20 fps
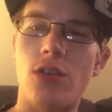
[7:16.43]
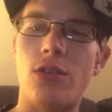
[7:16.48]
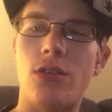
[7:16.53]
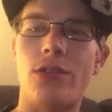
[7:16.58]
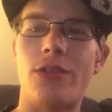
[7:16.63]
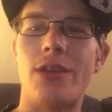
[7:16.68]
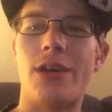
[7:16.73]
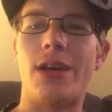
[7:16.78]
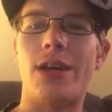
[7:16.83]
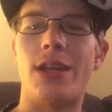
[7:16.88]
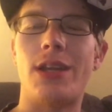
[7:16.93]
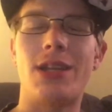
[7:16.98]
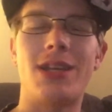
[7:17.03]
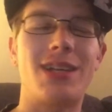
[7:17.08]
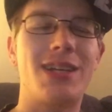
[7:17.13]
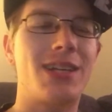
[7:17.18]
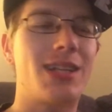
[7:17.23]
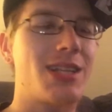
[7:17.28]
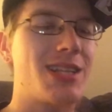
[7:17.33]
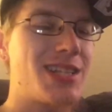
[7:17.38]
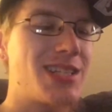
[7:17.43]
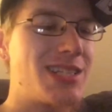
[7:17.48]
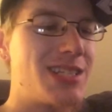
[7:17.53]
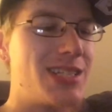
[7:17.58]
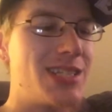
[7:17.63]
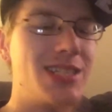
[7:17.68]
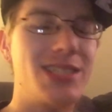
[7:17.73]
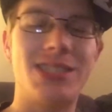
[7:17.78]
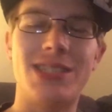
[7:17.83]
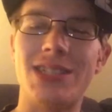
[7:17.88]
on that
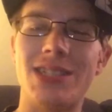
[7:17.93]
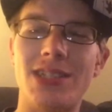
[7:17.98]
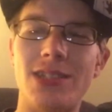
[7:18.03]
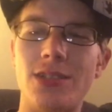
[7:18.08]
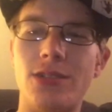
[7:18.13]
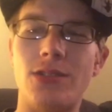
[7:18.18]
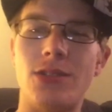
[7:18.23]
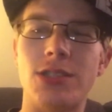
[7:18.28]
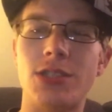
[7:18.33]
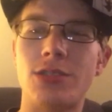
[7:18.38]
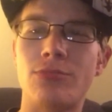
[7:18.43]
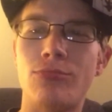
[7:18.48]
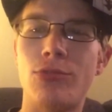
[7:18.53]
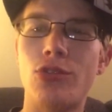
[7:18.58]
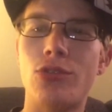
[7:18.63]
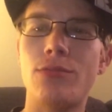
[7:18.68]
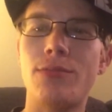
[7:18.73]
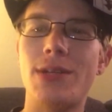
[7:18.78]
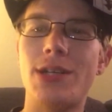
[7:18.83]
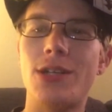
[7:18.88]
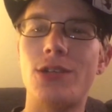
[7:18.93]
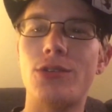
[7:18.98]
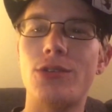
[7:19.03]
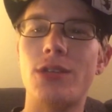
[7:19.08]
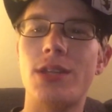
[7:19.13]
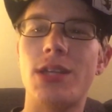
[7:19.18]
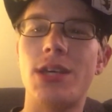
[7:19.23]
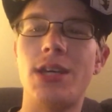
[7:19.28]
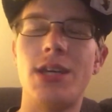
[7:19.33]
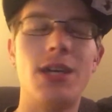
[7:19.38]
decent little smallmouth.